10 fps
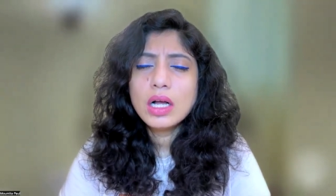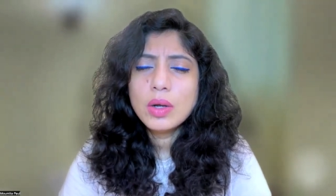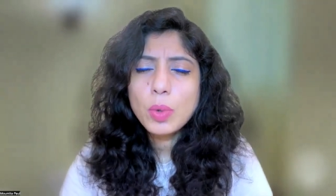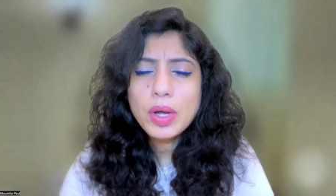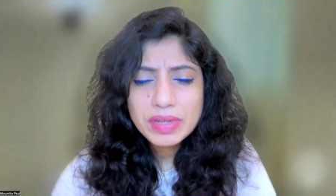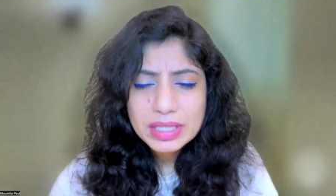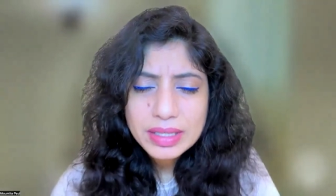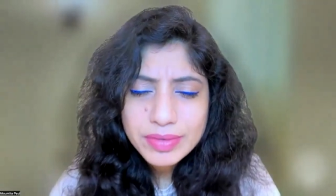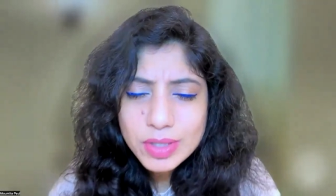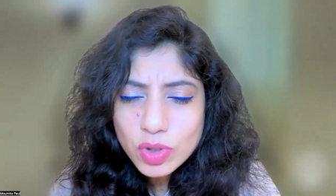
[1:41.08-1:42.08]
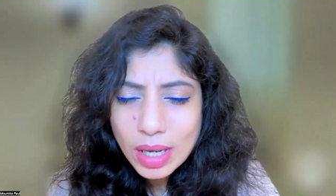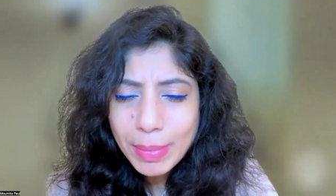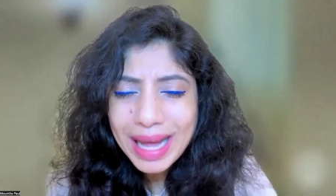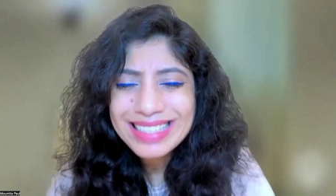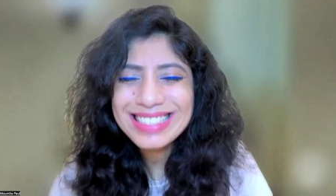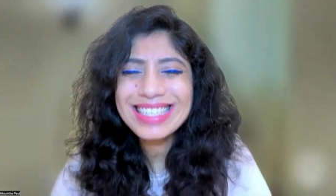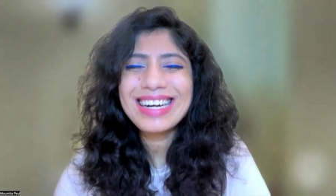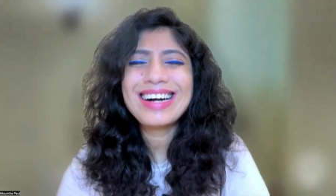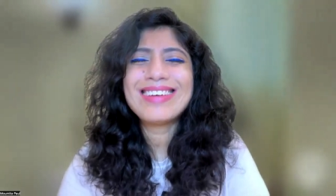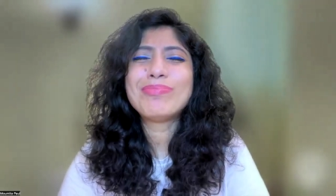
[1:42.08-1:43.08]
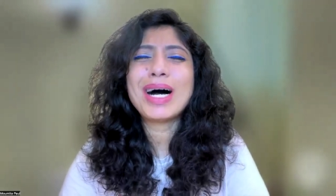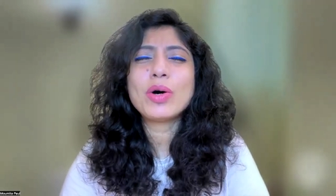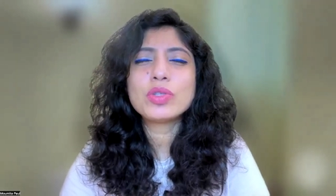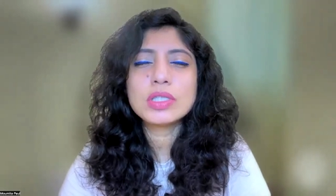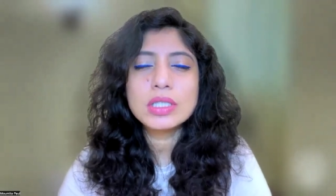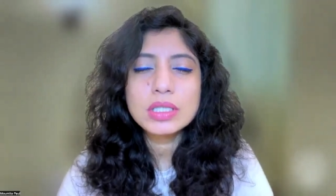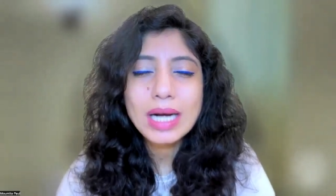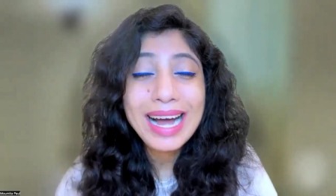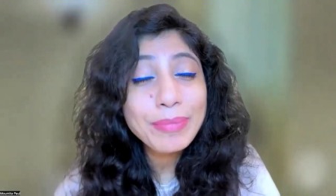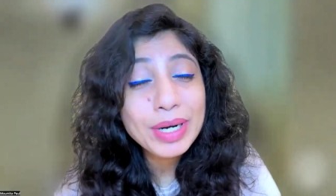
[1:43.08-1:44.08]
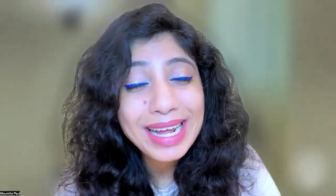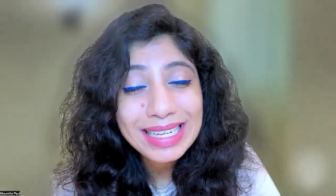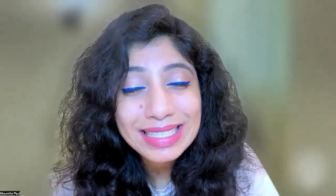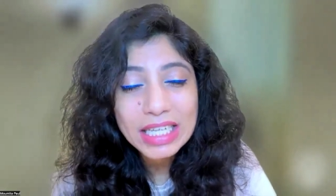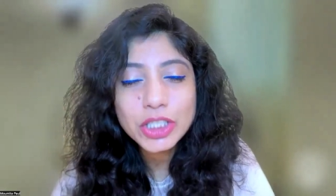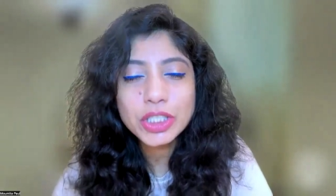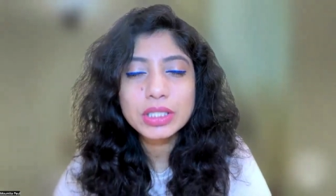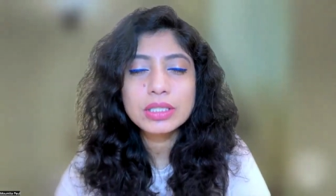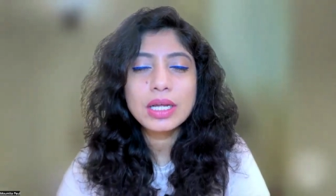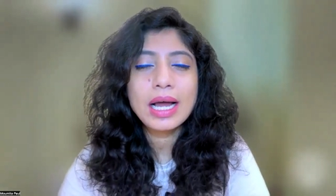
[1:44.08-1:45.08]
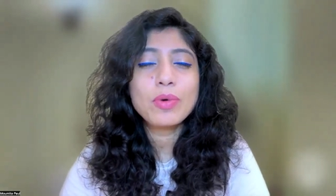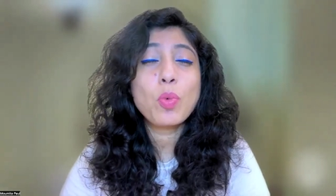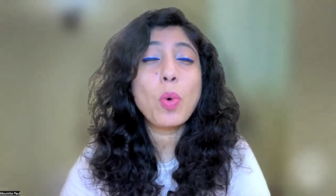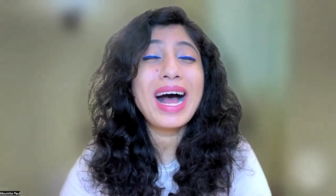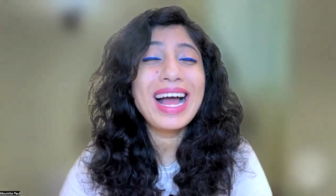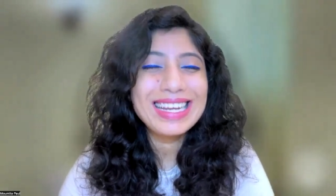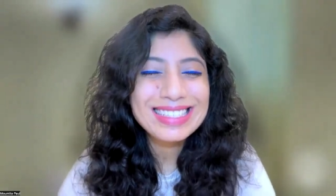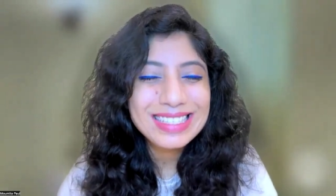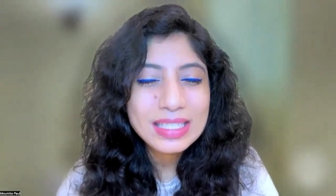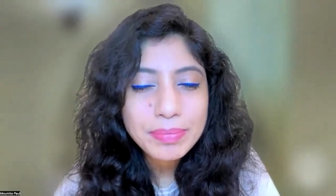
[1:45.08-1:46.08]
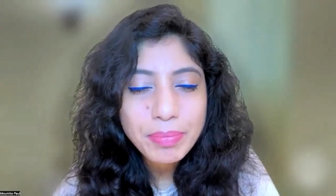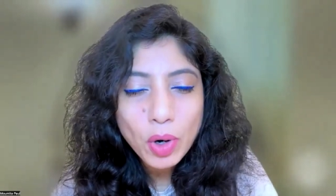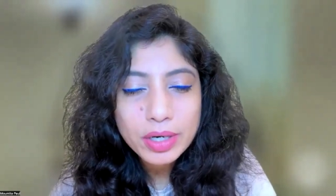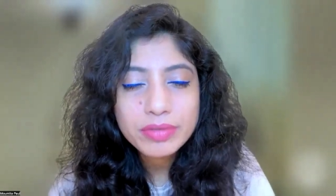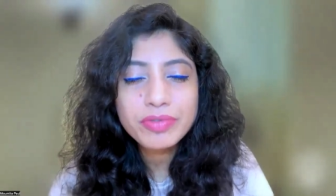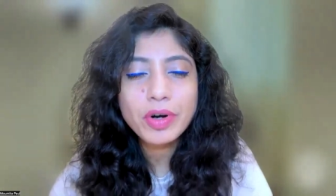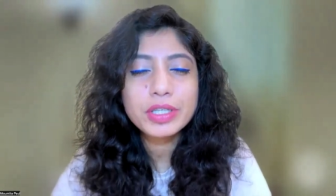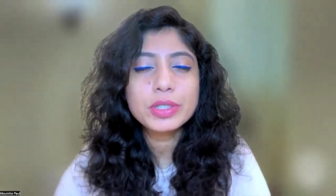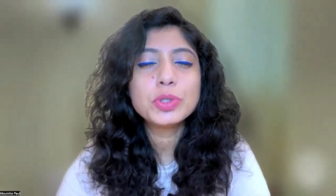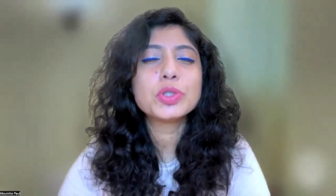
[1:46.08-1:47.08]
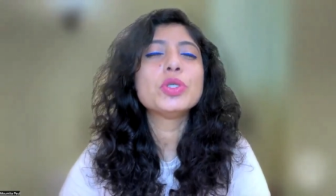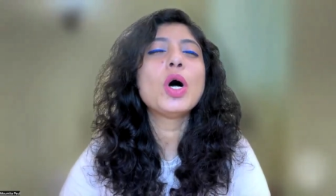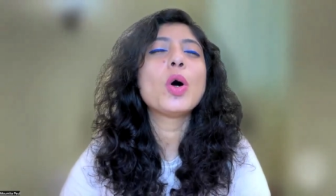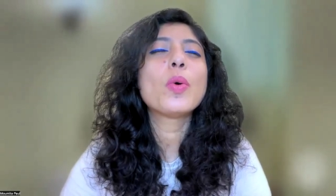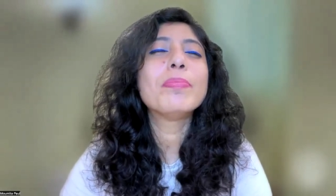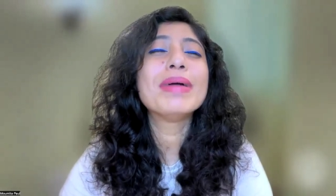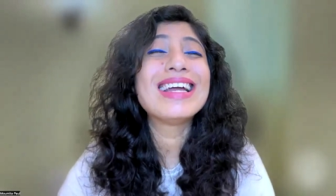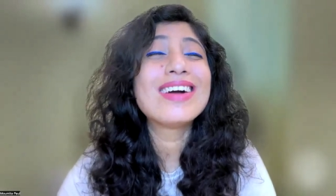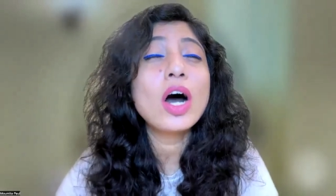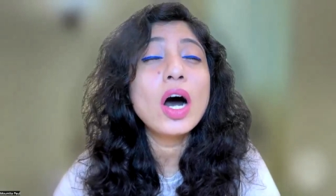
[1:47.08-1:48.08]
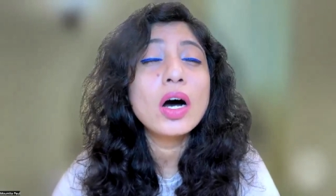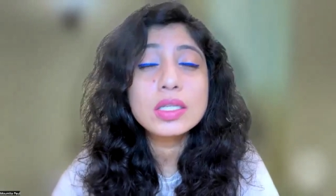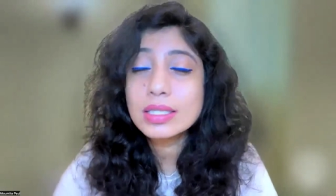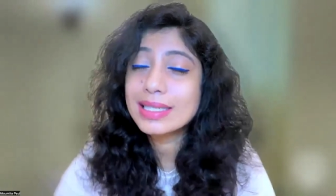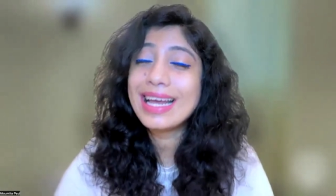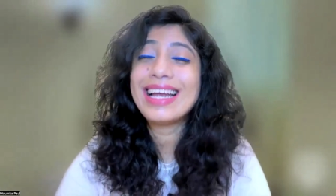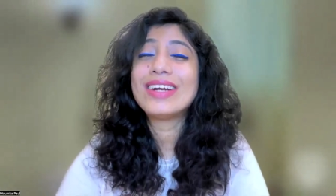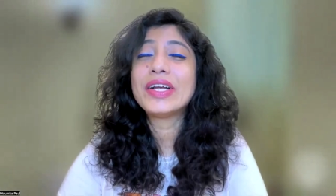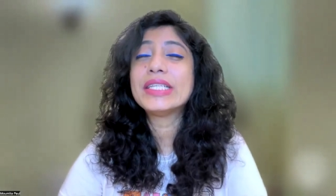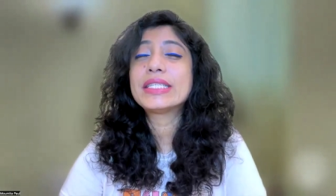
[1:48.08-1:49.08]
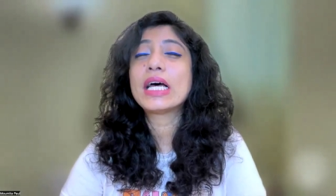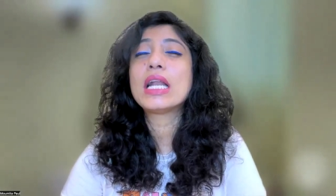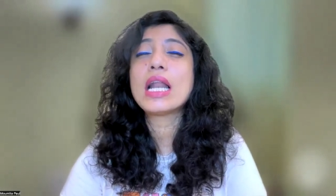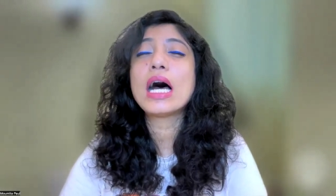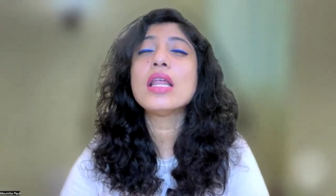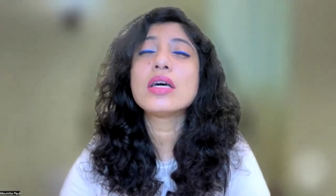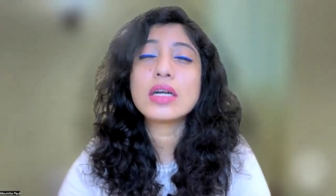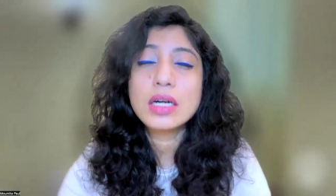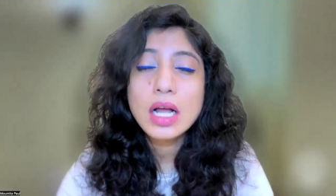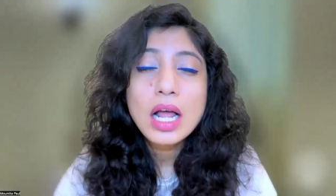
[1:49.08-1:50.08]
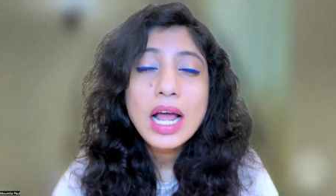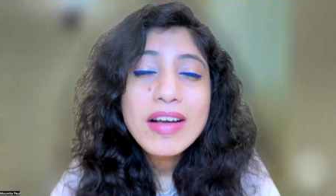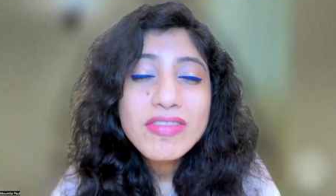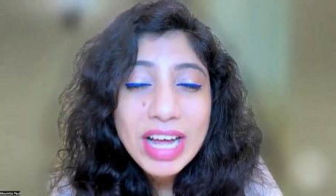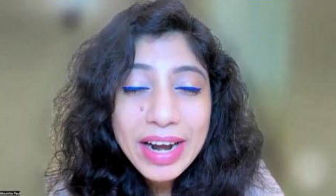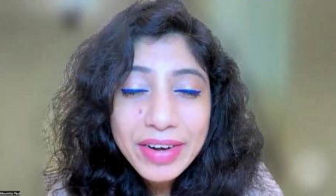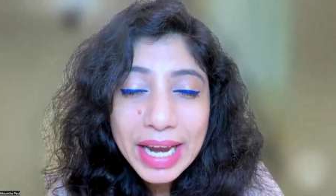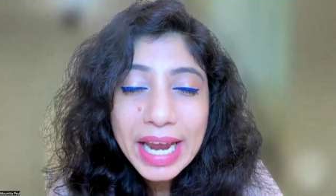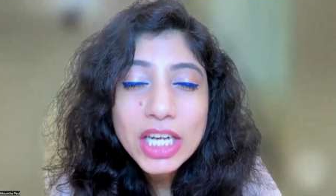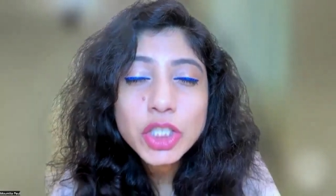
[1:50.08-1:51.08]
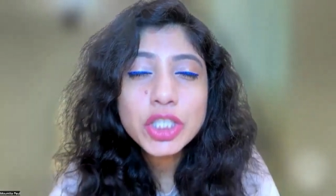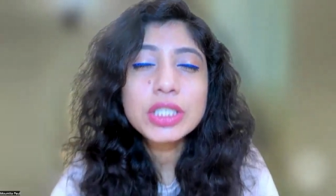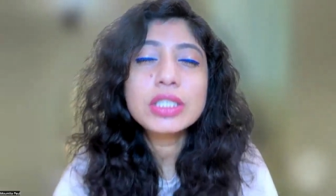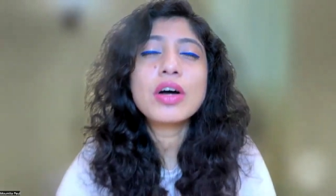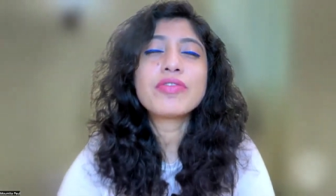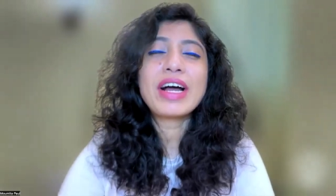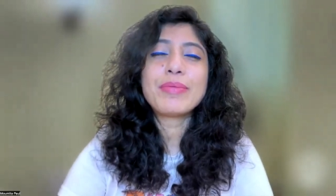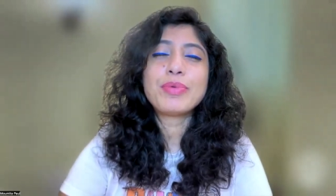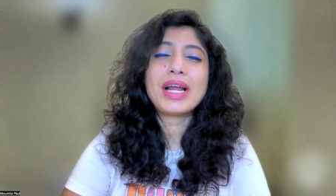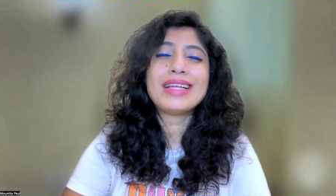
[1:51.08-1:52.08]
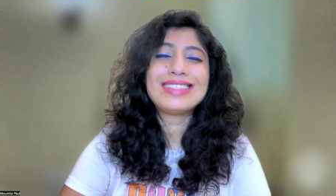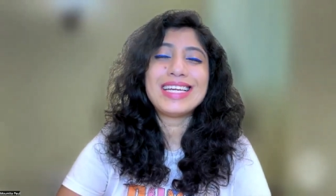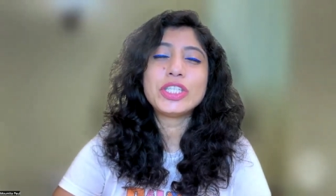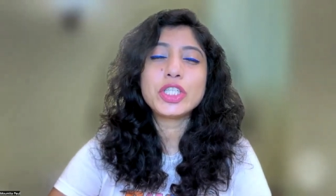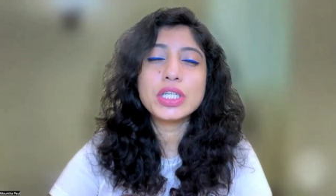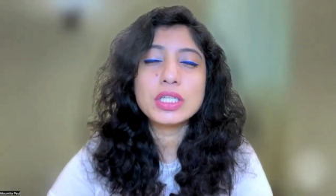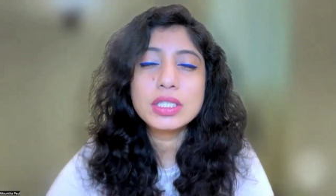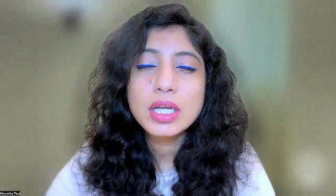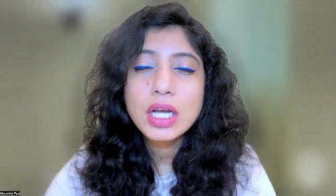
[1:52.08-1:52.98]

we will give you some idea about the hybridization and why it is important for you to know because there is another variation of hybridization